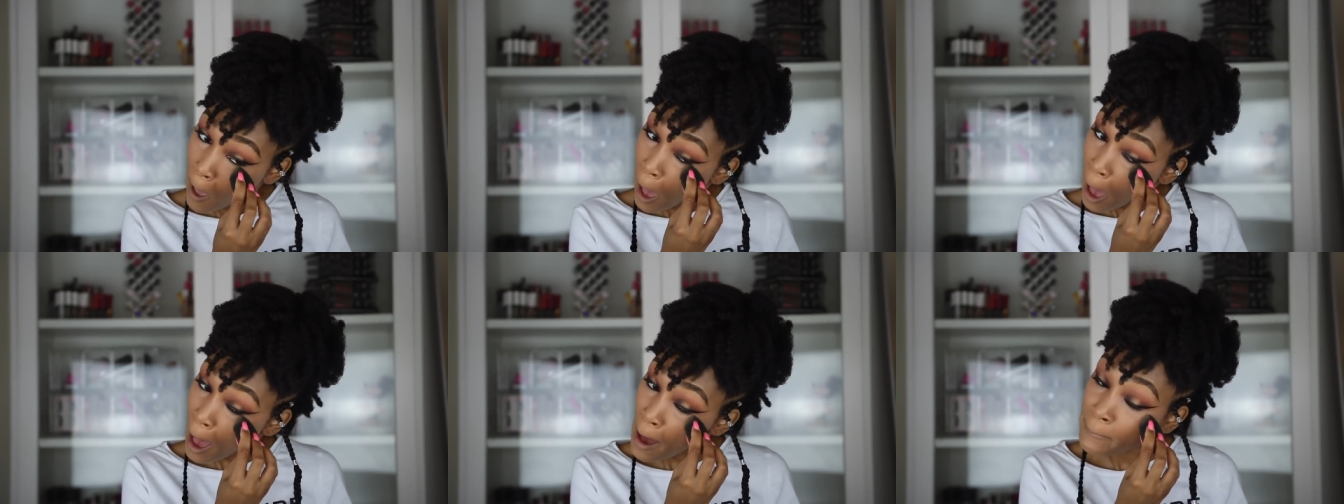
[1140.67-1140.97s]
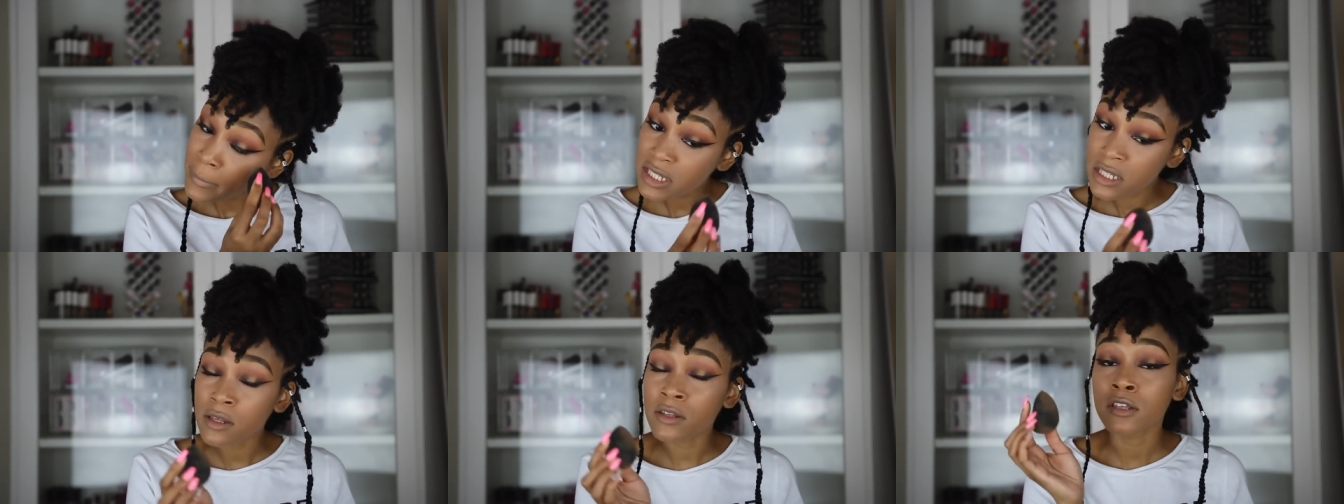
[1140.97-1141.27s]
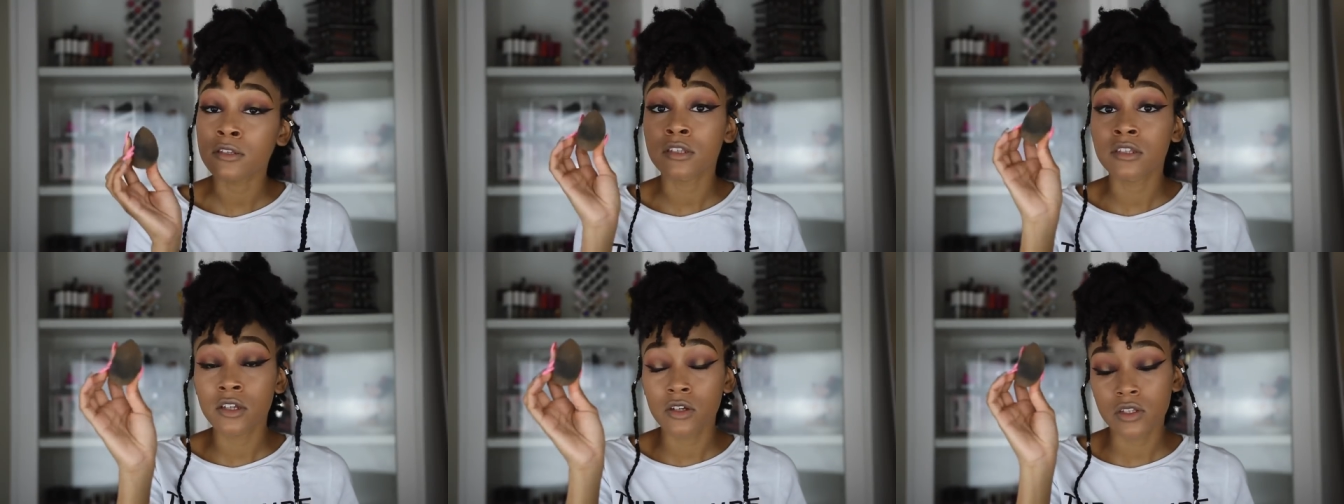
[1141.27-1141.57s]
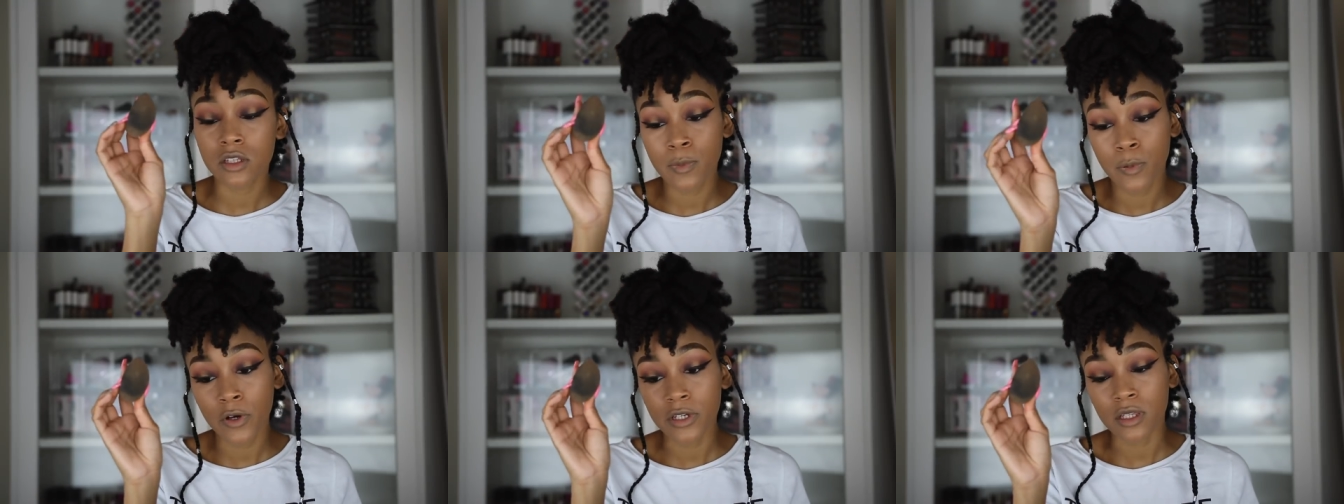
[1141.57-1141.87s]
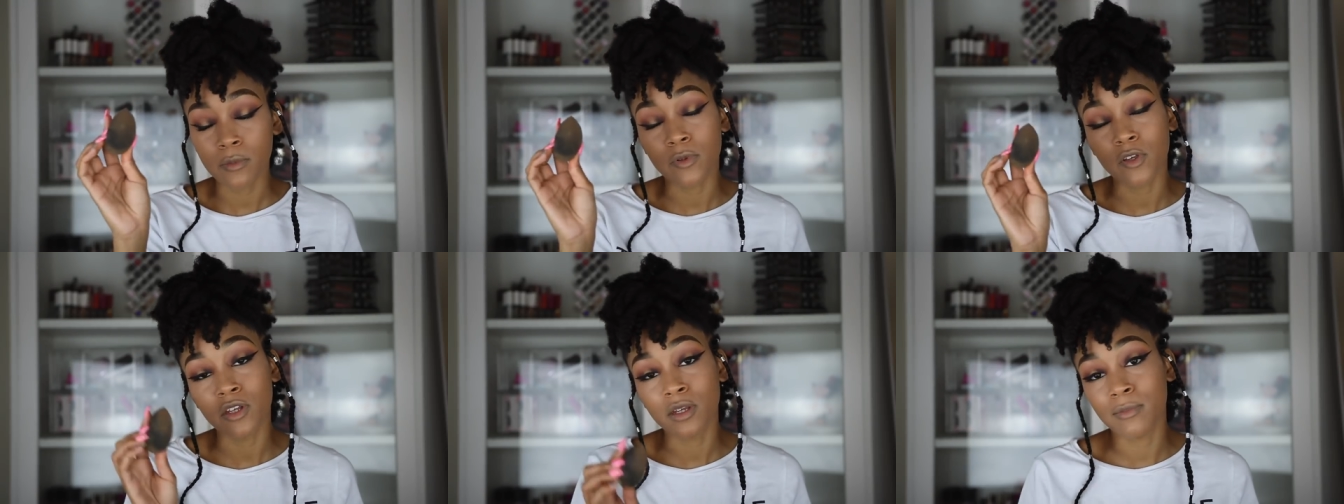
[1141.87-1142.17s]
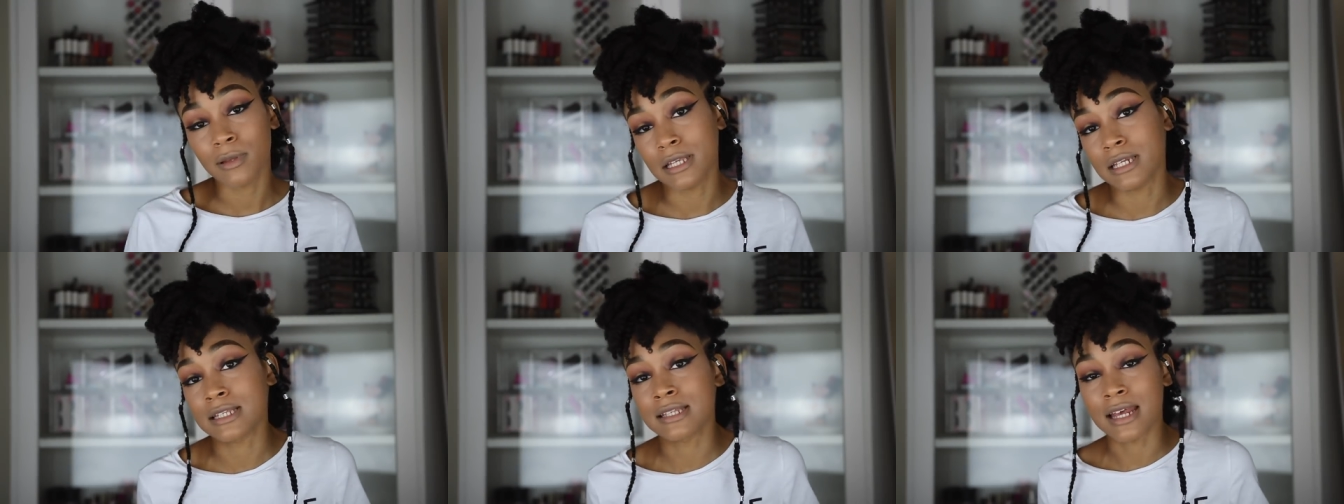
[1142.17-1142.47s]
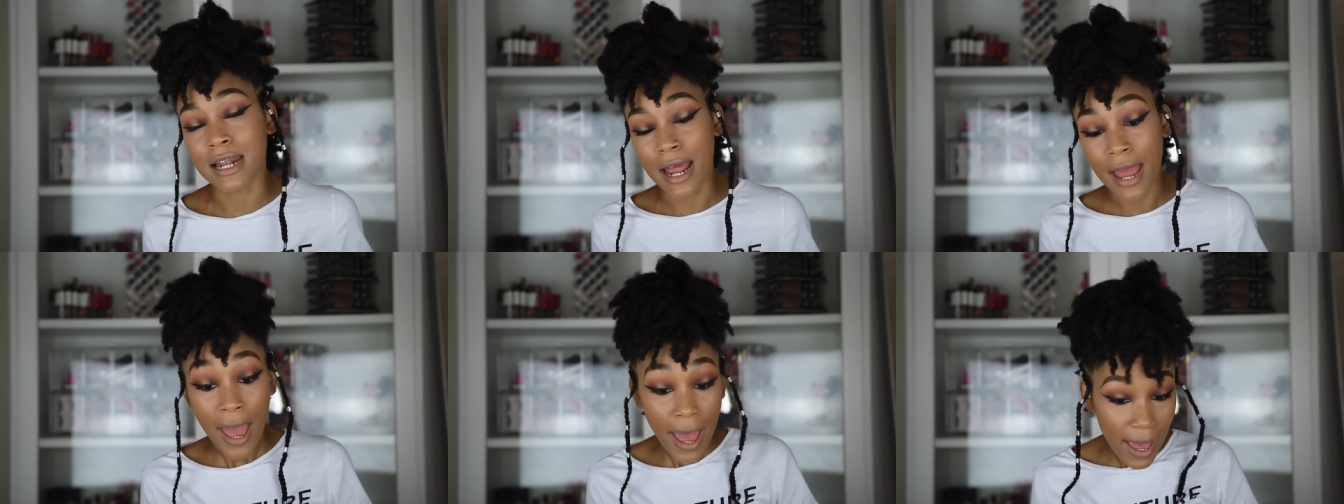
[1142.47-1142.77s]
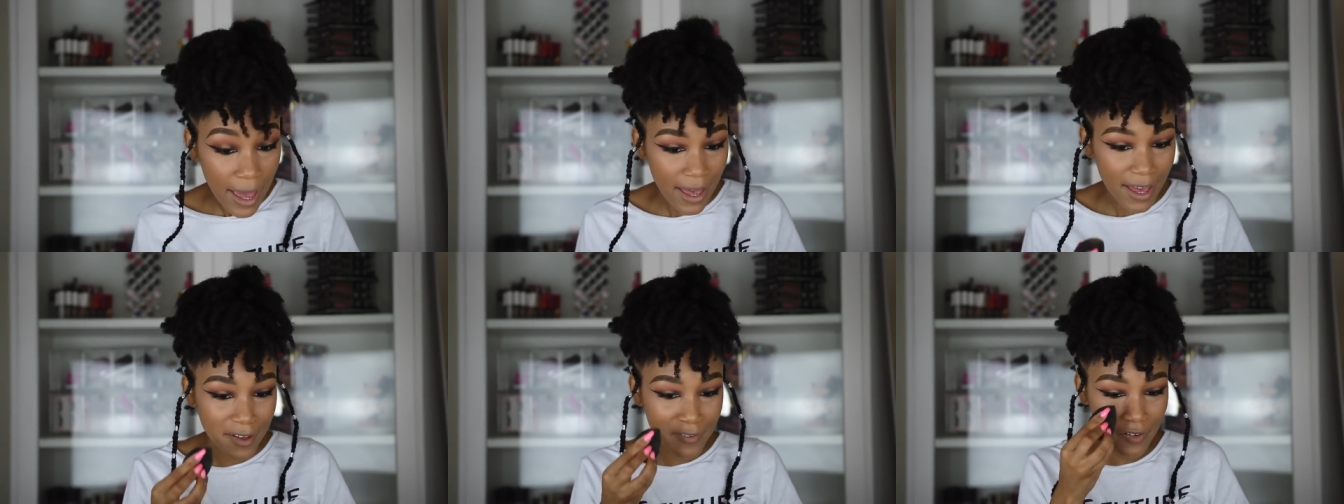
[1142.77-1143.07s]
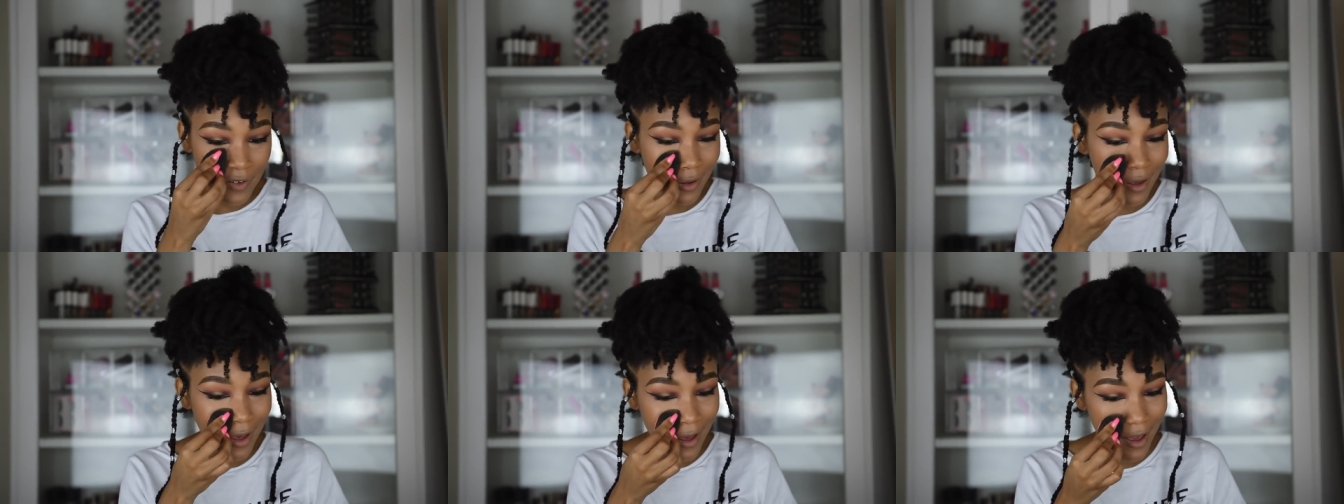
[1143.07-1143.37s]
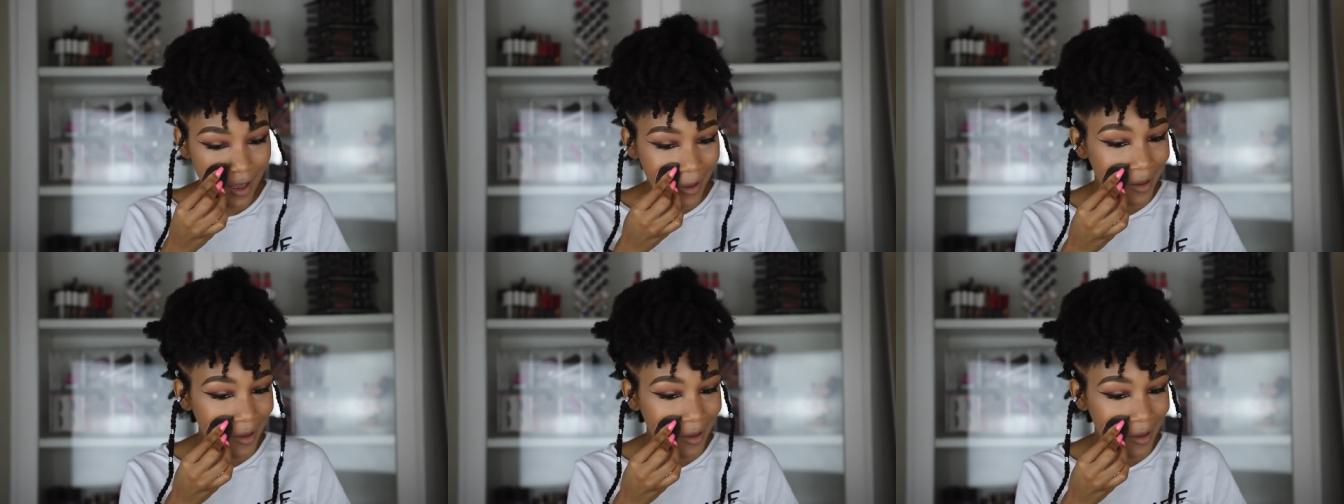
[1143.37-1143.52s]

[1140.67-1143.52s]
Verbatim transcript: I'm gonna still support the beauty blenders that I have.